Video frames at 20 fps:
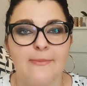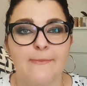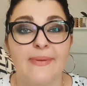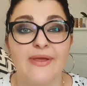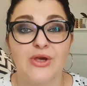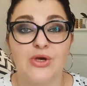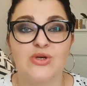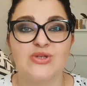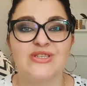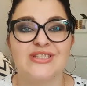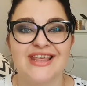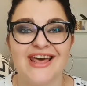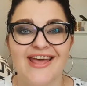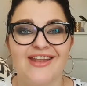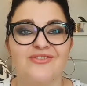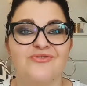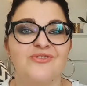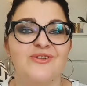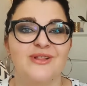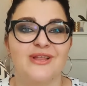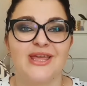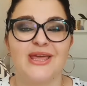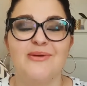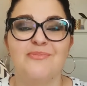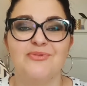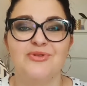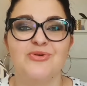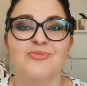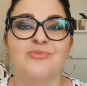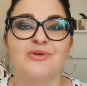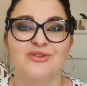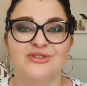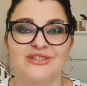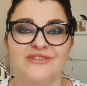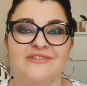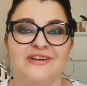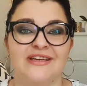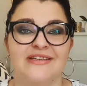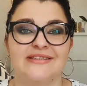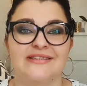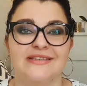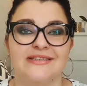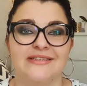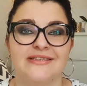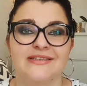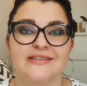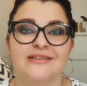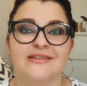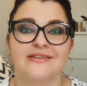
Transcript: because that will keep you motivated.